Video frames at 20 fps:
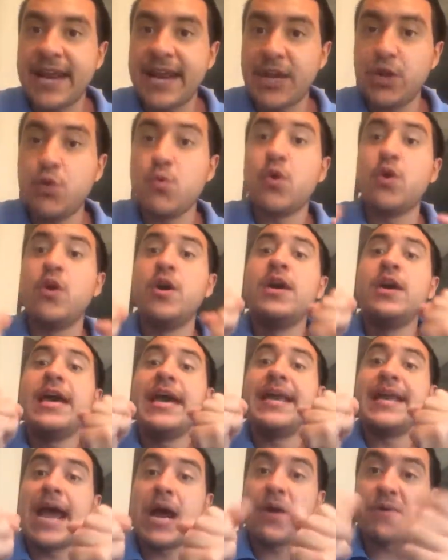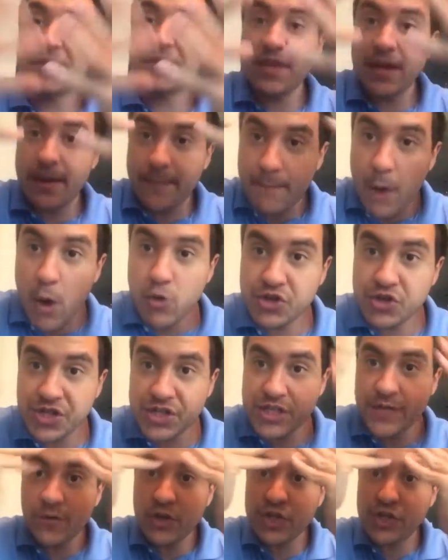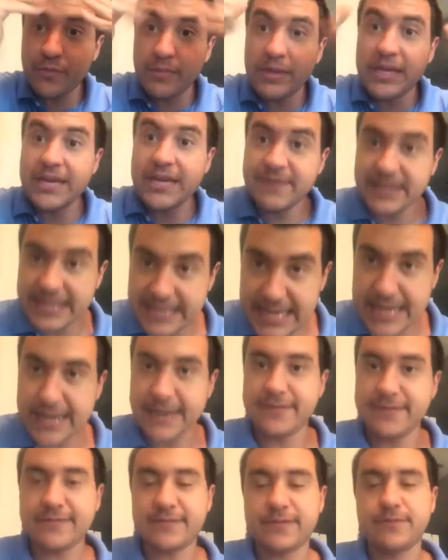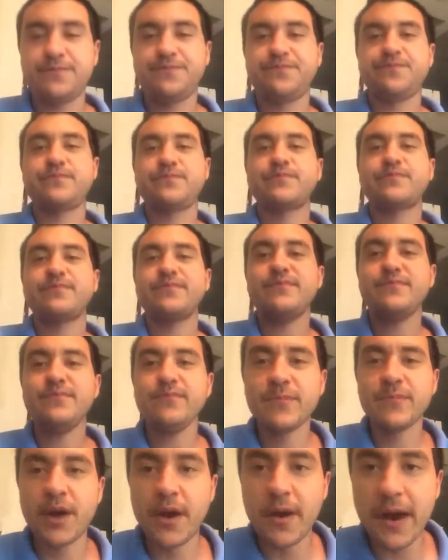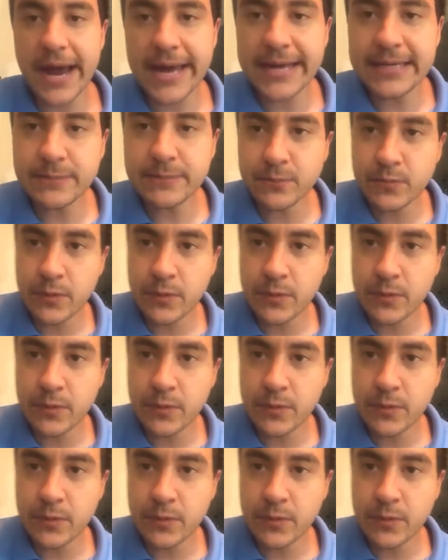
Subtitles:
And you will inherit the emotions of what you believe and live. Right?